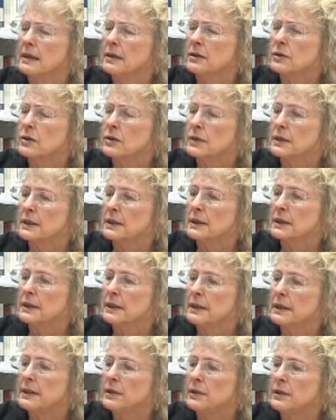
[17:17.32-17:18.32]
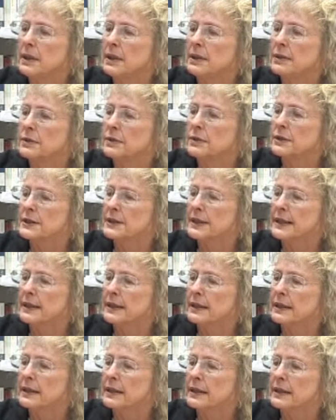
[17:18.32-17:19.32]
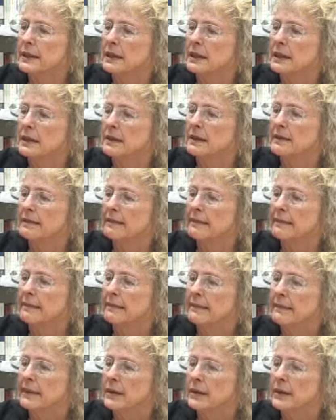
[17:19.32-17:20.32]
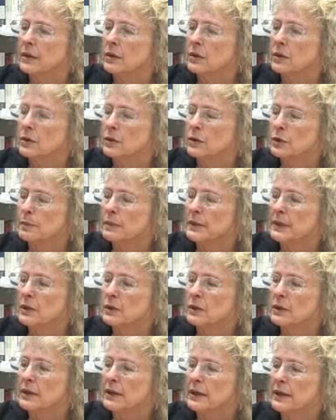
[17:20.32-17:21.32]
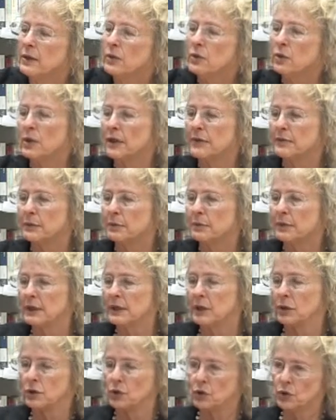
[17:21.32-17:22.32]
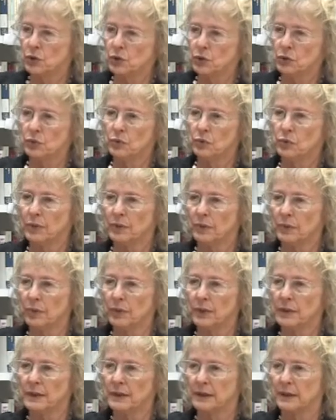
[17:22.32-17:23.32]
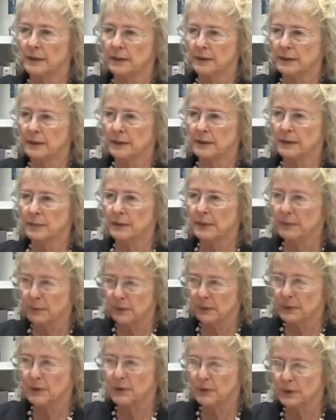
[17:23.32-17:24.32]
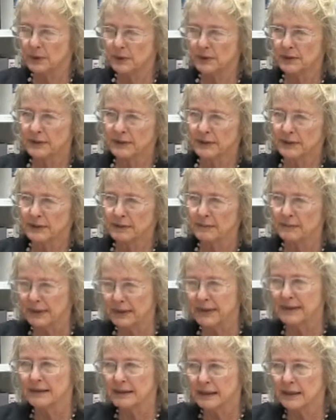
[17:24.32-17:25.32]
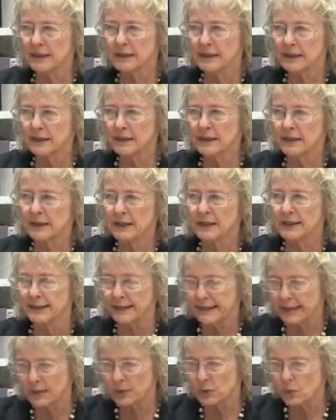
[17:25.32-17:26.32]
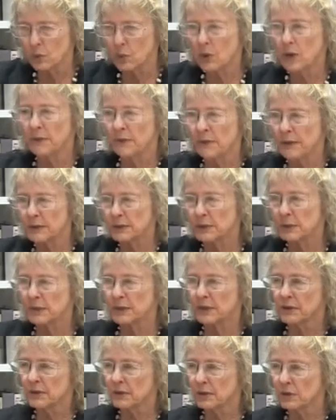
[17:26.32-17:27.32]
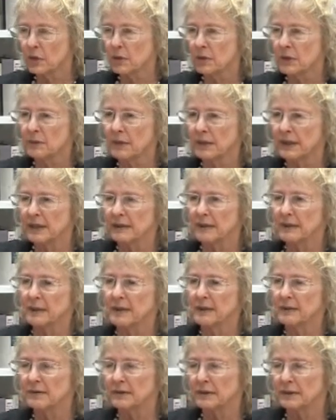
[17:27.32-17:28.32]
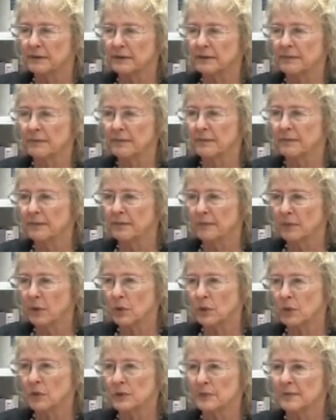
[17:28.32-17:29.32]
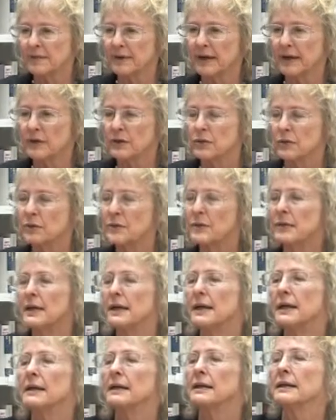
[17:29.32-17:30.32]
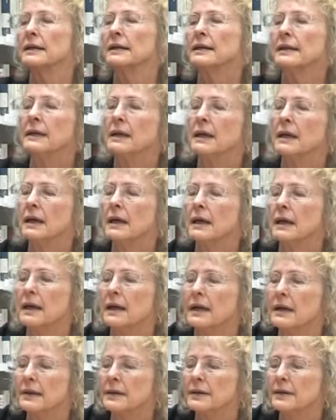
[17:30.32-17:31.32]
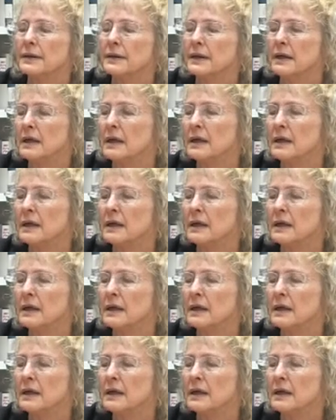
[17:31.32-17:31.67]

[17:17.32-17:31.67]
and just as a leader, understanding, to be a good leader, you have to be in tune with what the people who are being led, in a sense, want. There has to be this agreement at the level of goals and values and that. And,